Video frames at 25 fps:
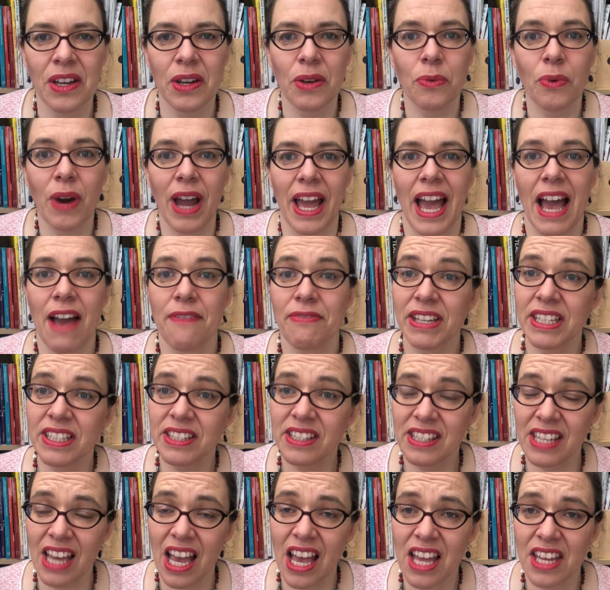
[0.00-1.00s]
Right, having
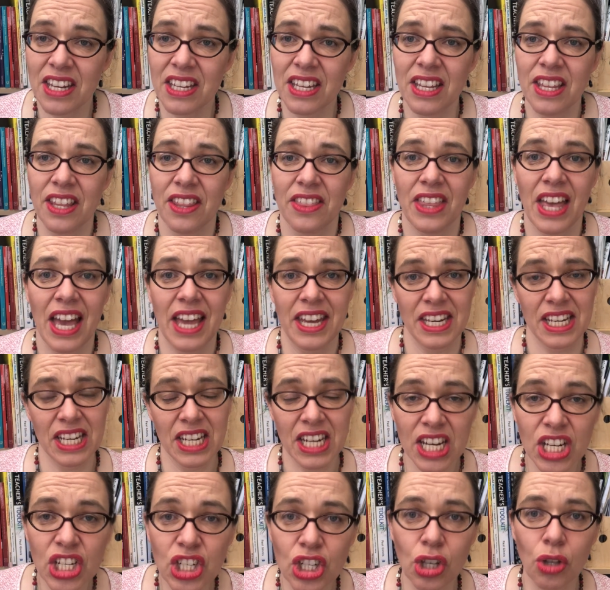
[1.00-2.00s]
done that
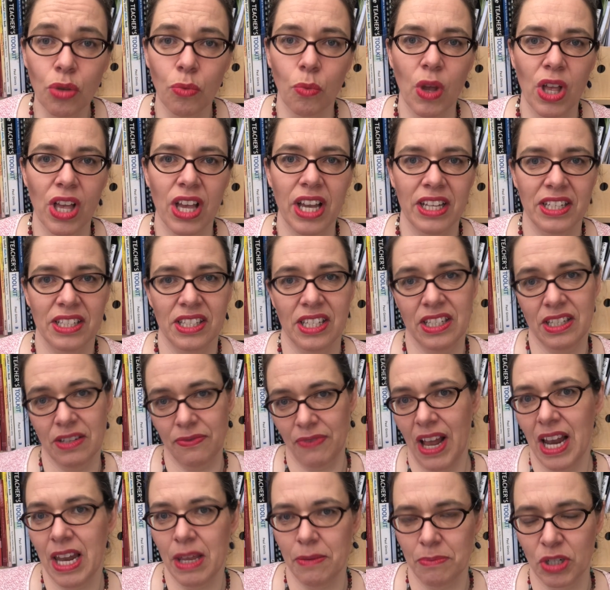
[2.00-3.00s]
initial work to
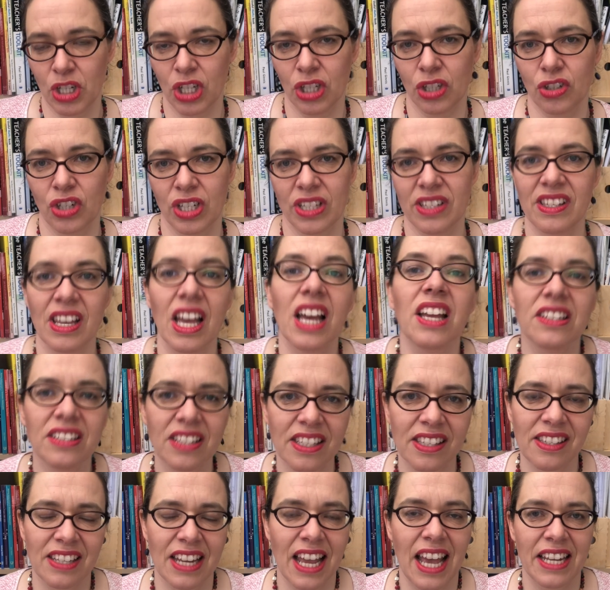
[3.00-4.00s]
develop children's
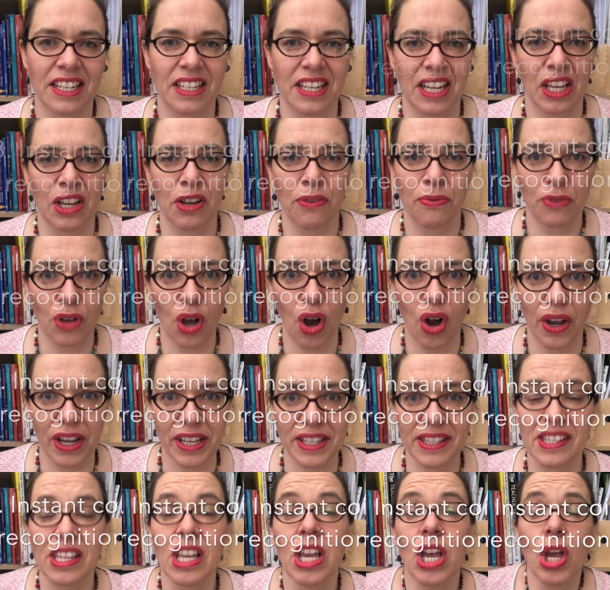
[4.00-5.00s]
understanding of
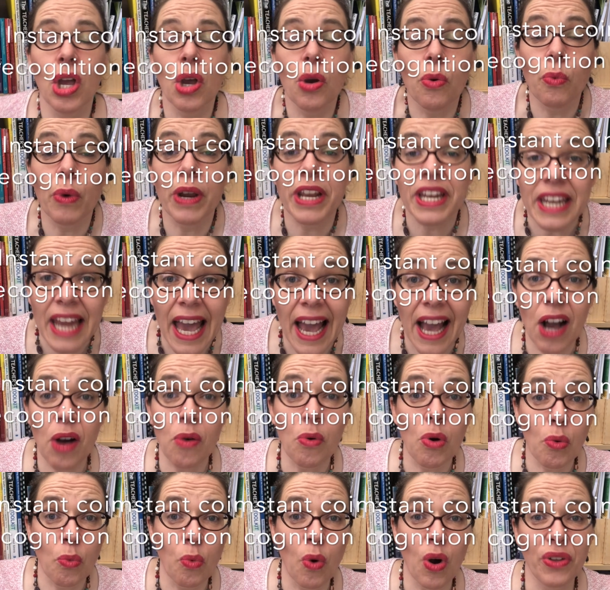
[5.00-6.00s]
coins, we
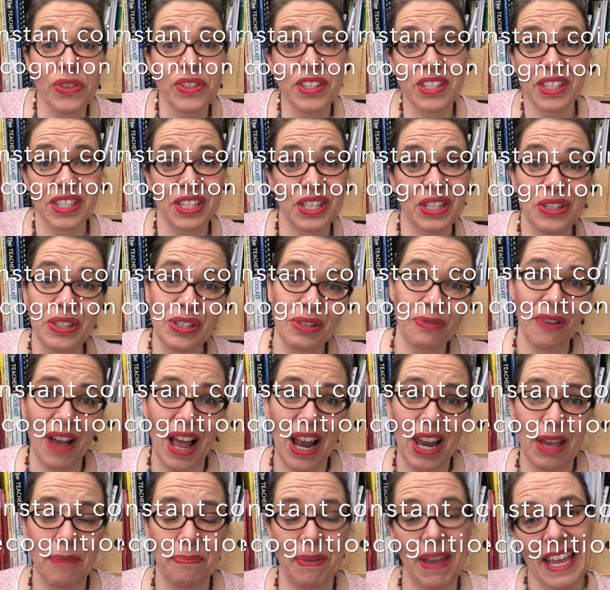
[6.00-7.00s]
now want to
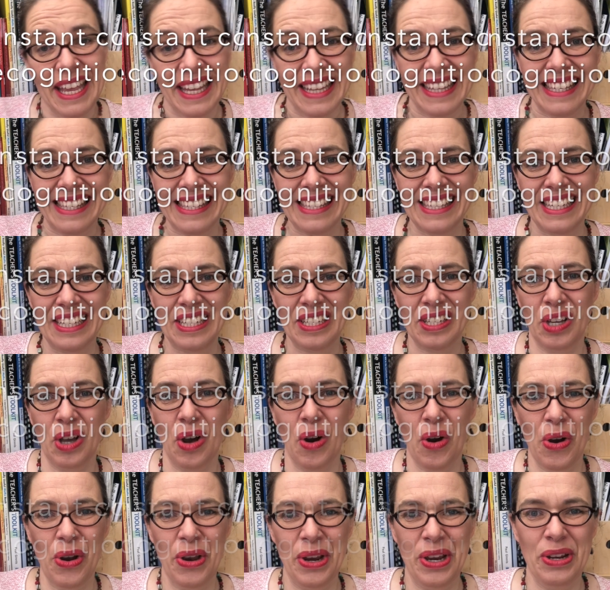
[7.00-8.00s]
develop instant
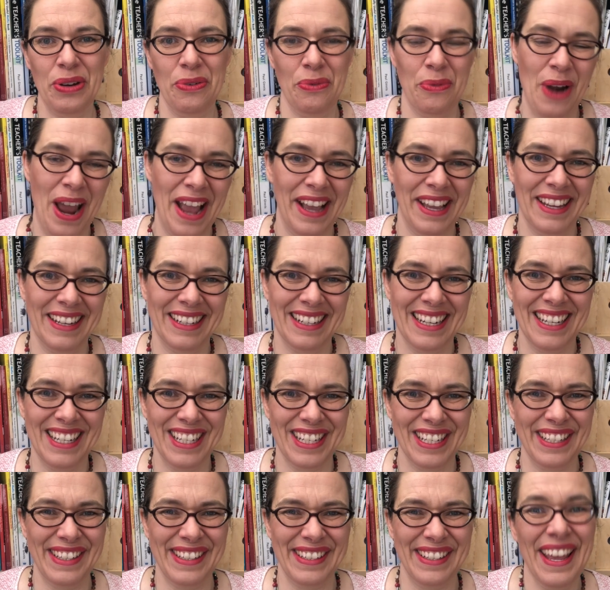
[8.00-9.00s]
coin
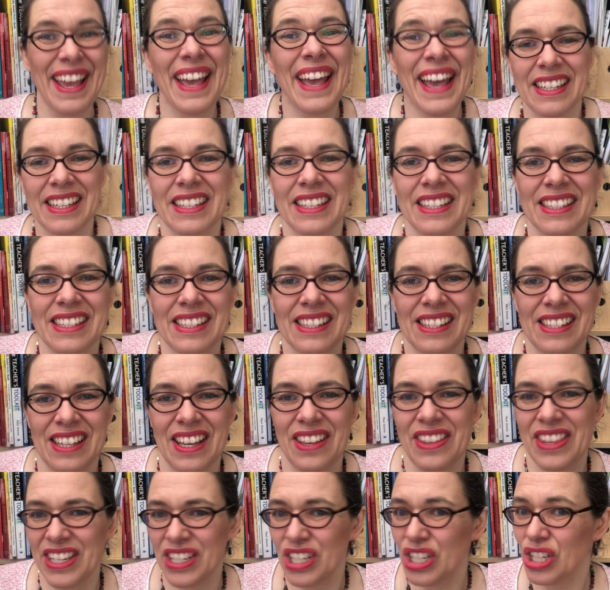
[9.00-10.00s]
recognition so
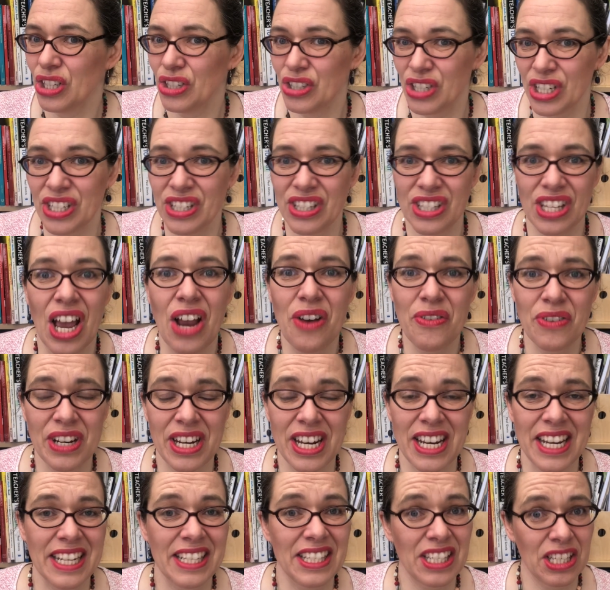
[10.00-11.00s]
that children don't
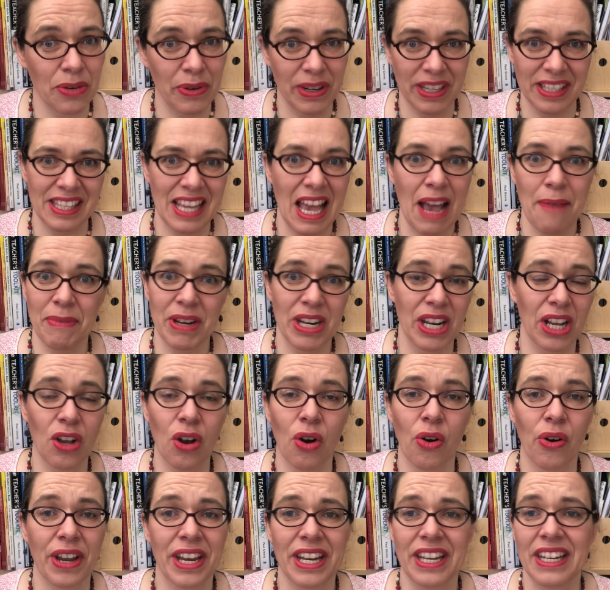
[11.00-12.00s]
need to examine a
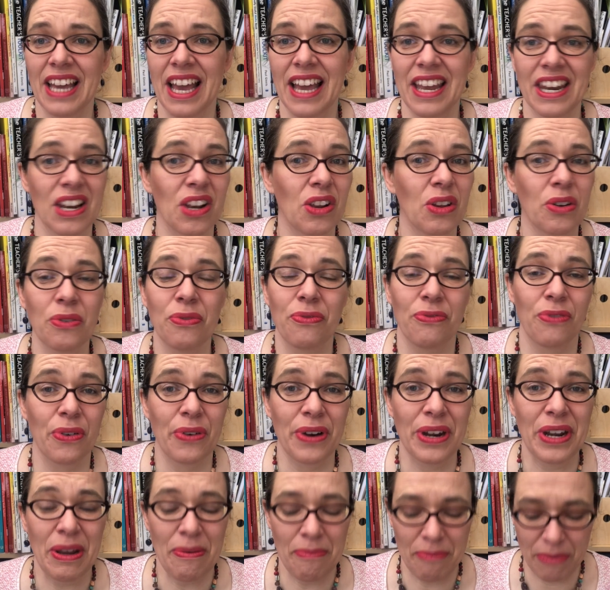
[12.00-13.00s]
coin and look for
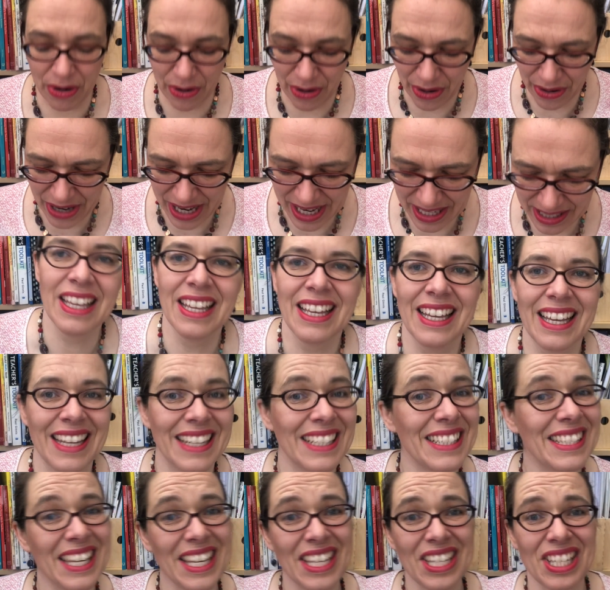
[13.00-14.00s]
a number on it.
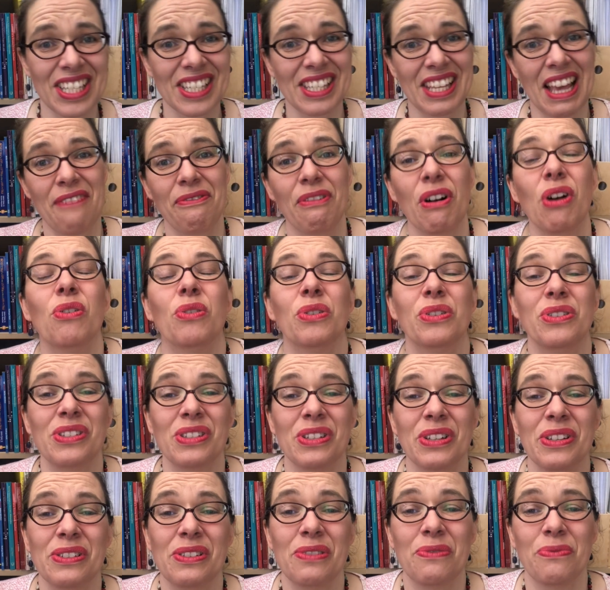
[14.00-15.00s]
And teachers have all
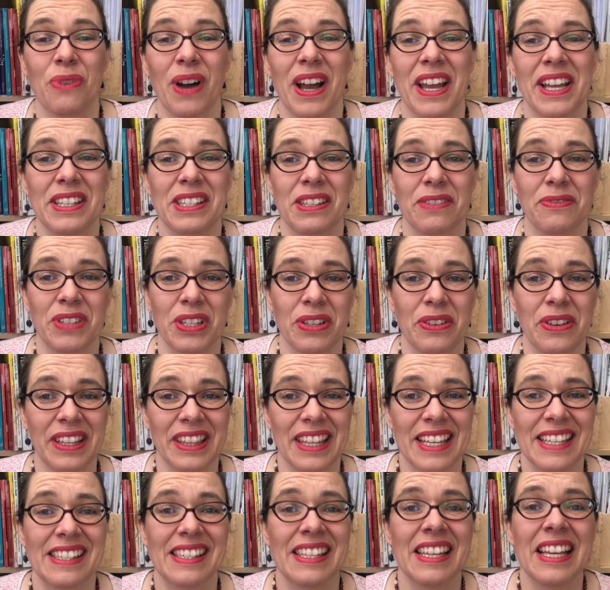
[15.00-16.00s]
sorts of ways of doing
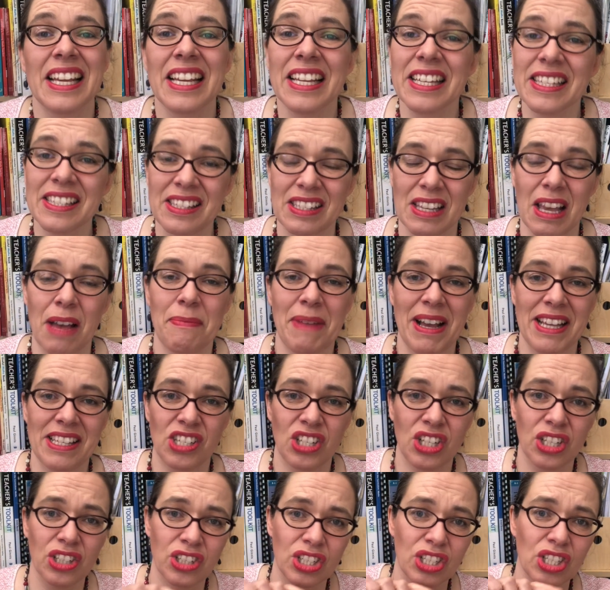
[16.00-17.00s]
this. Some ask
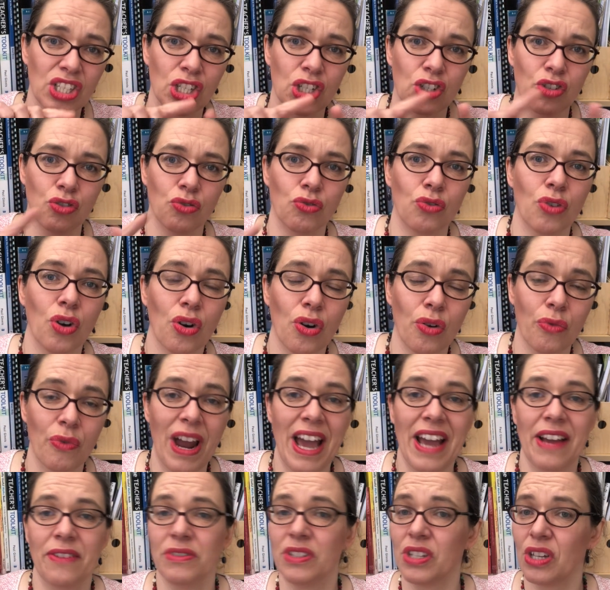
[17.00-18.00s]
children to draw
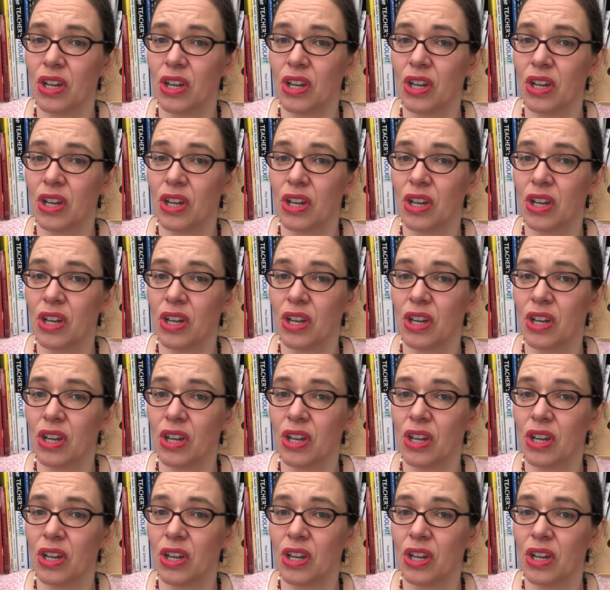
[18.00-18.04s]
around